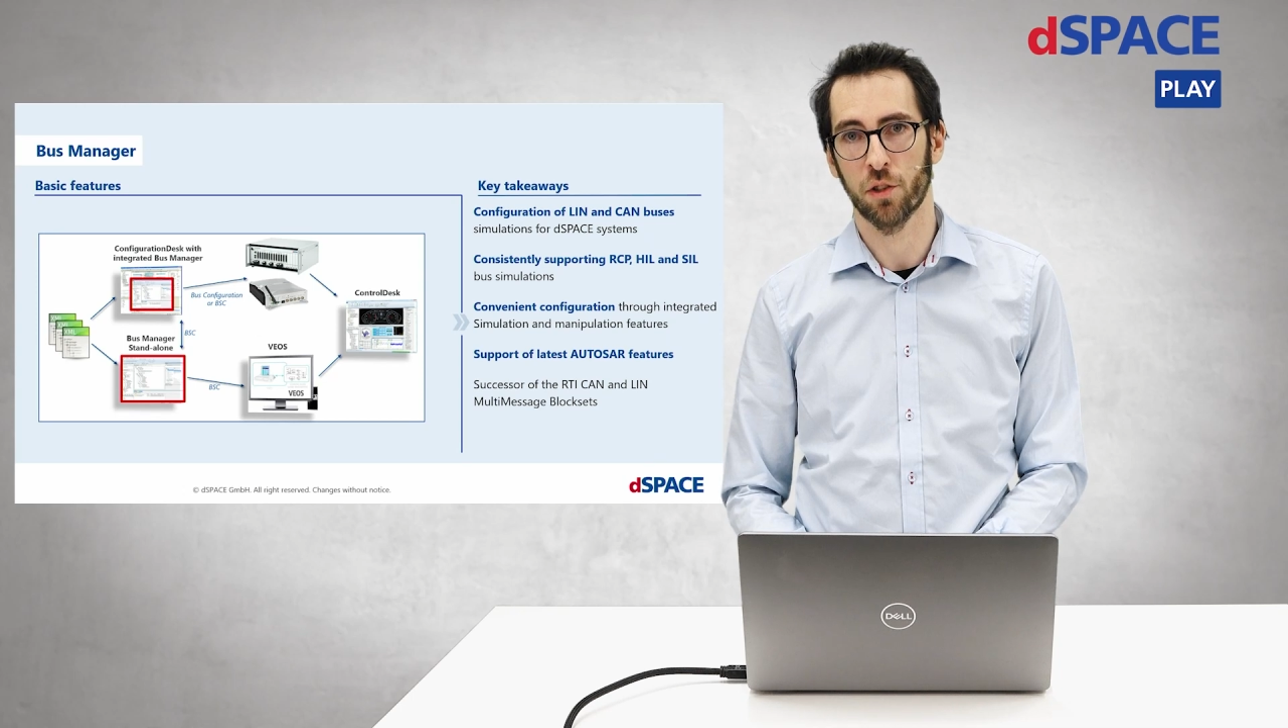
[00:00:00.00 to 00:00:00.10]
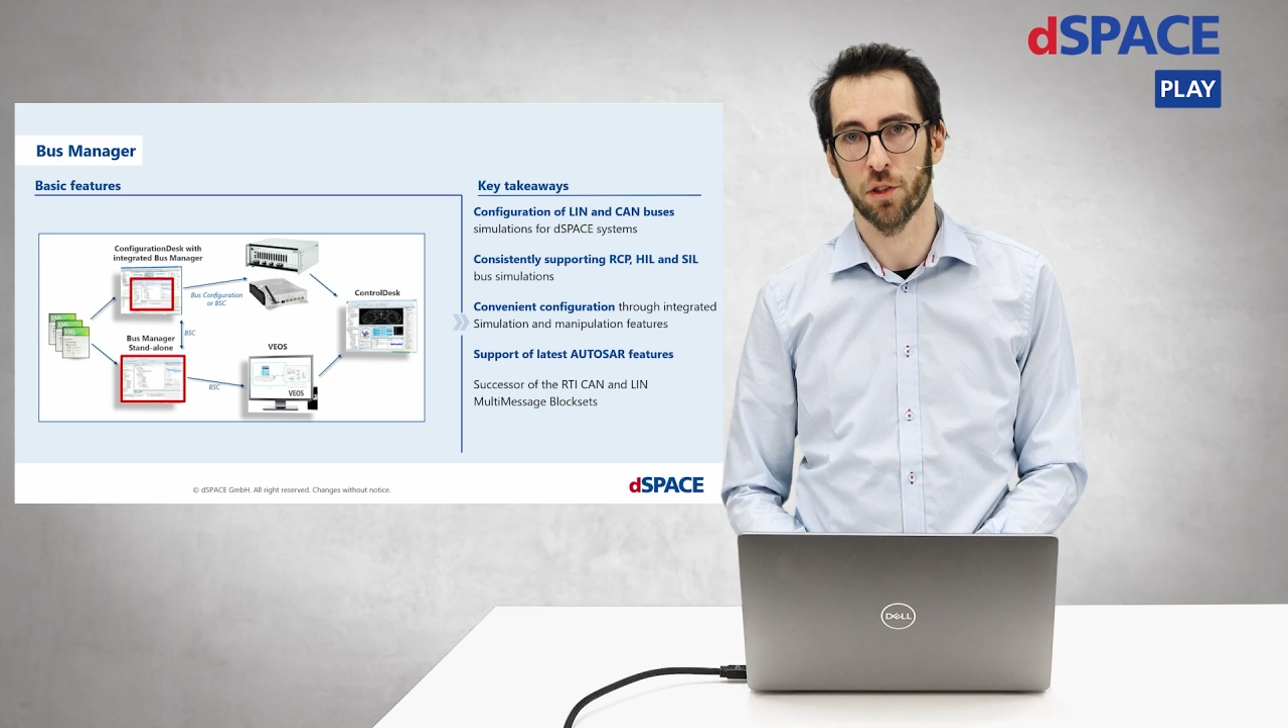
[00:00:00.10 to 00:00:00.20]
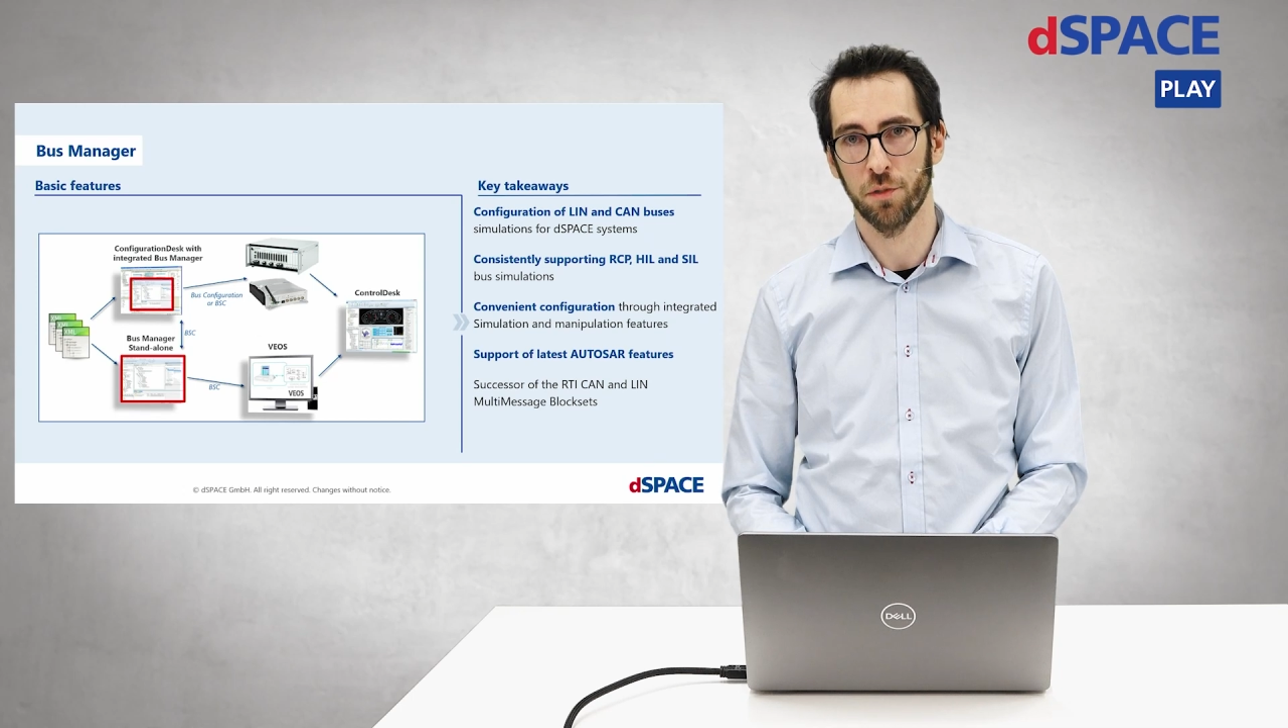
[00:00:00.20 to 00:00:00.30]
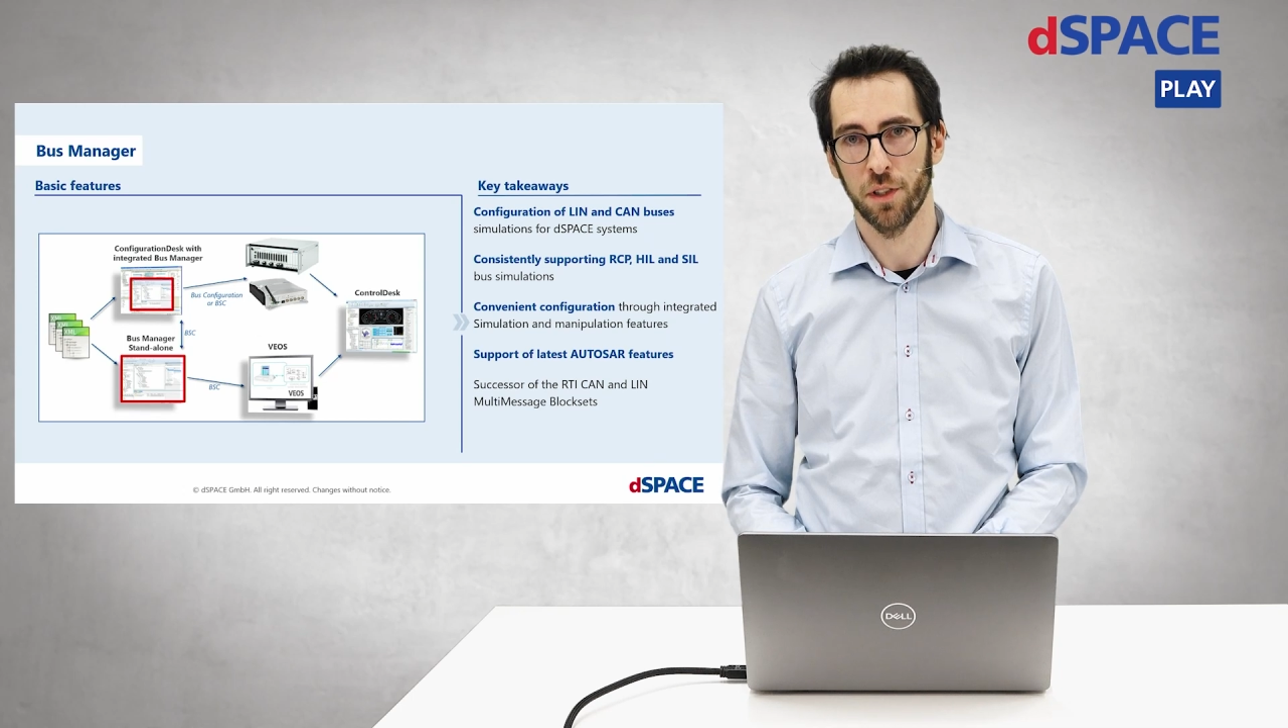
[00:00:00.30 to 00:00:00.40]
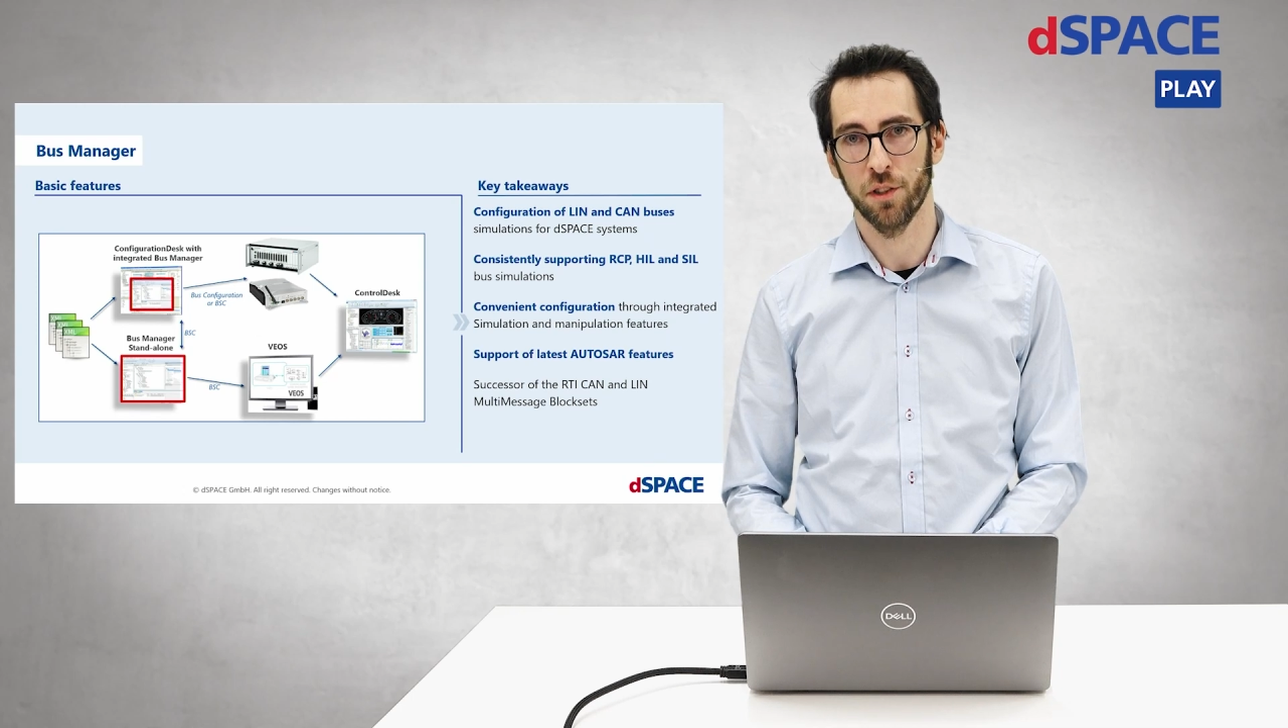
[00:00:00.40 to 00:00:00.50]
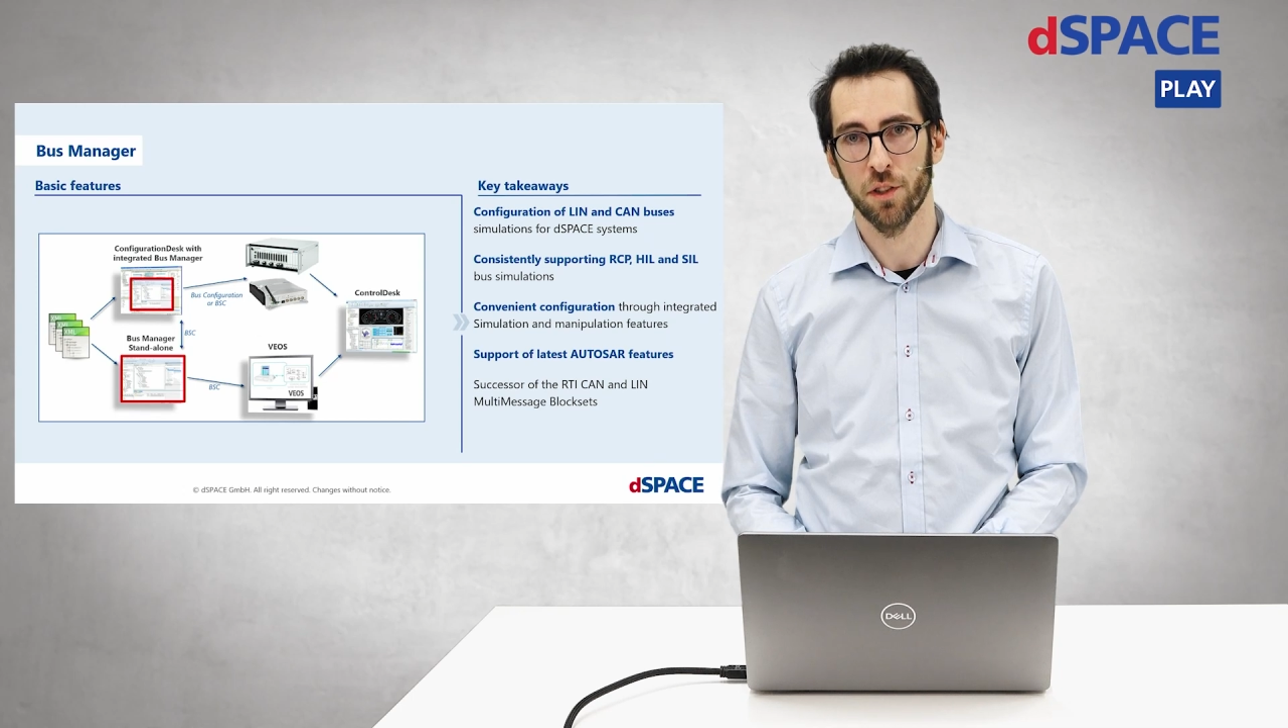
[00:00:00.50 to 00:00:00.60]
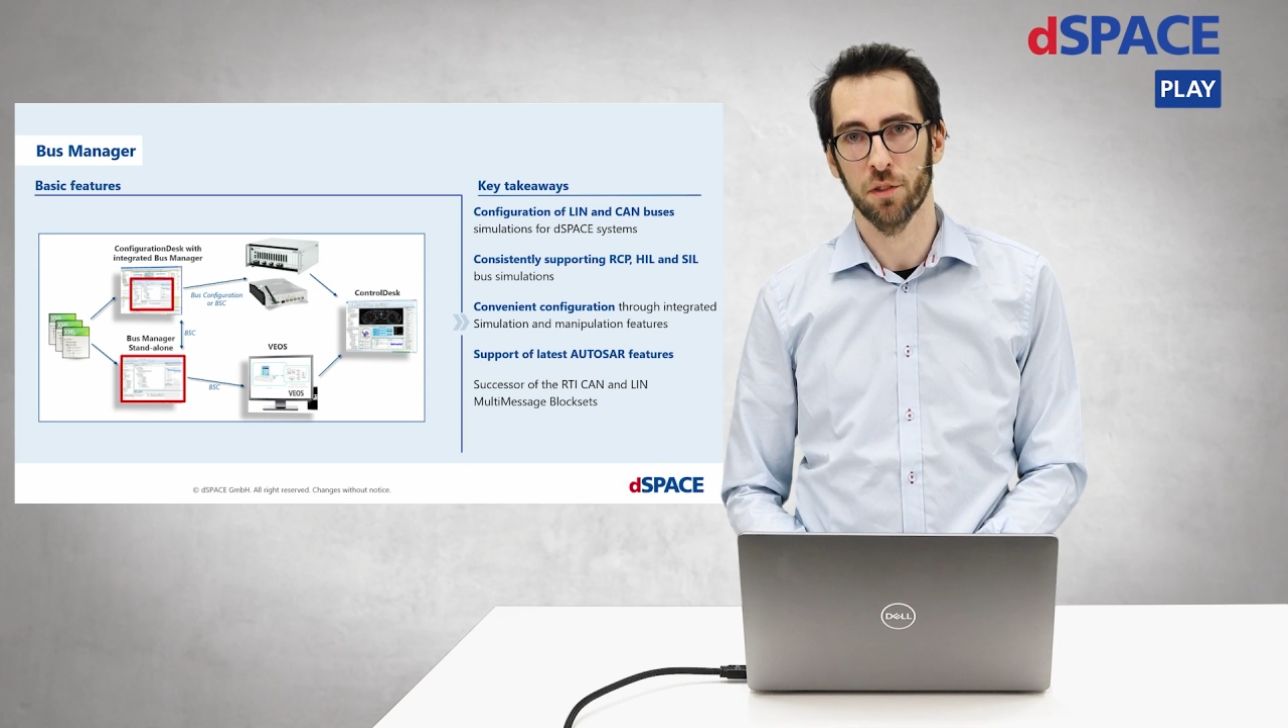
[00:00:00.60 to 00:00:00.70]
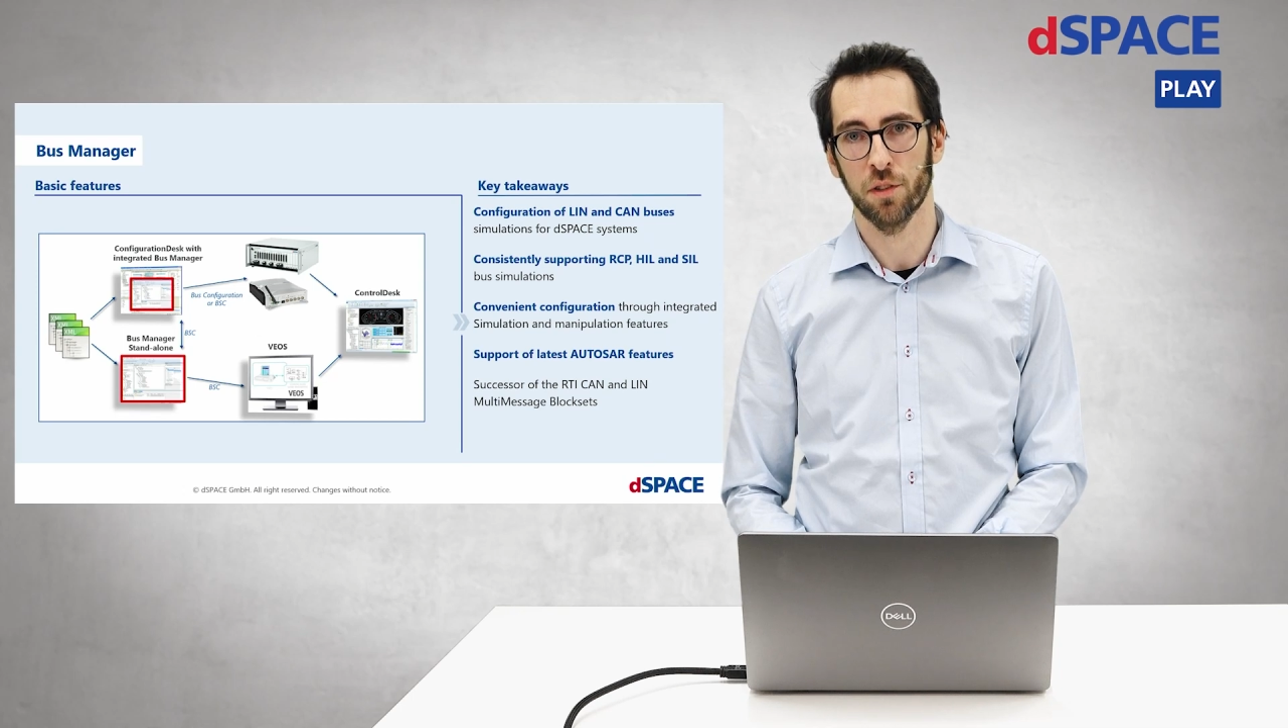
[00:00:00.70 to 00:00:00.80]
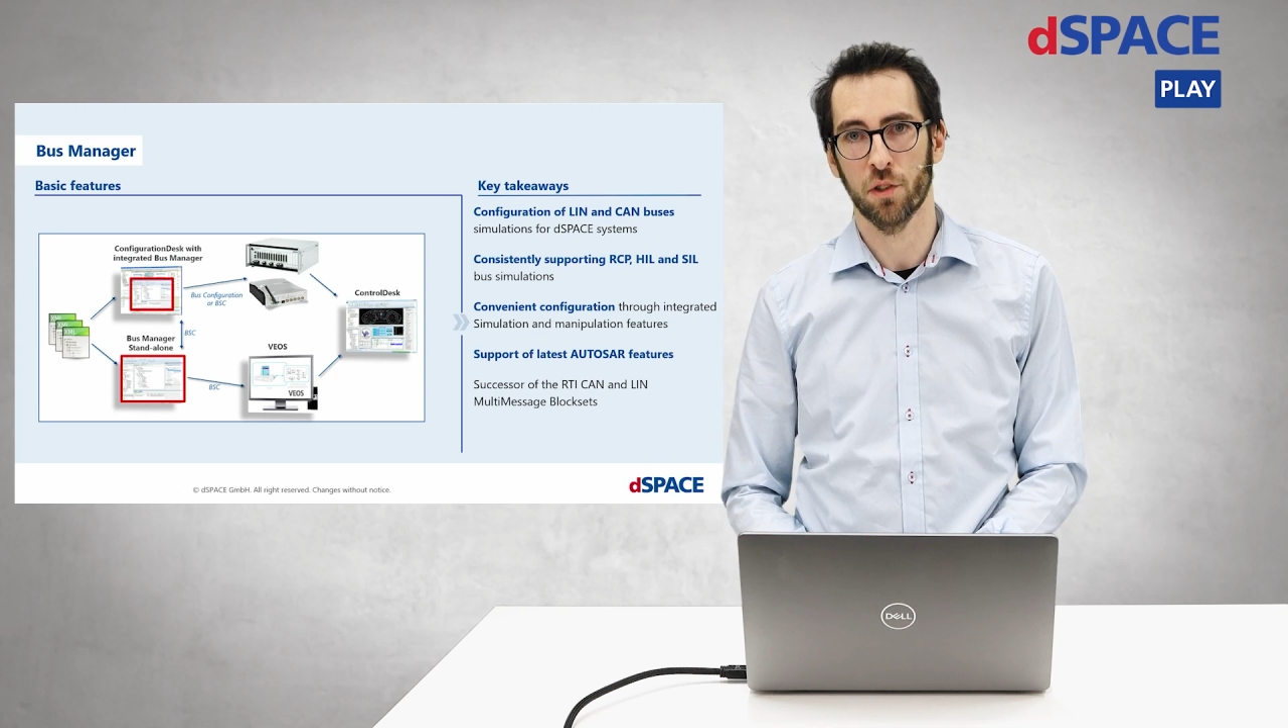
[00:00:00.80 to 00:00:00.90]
convenient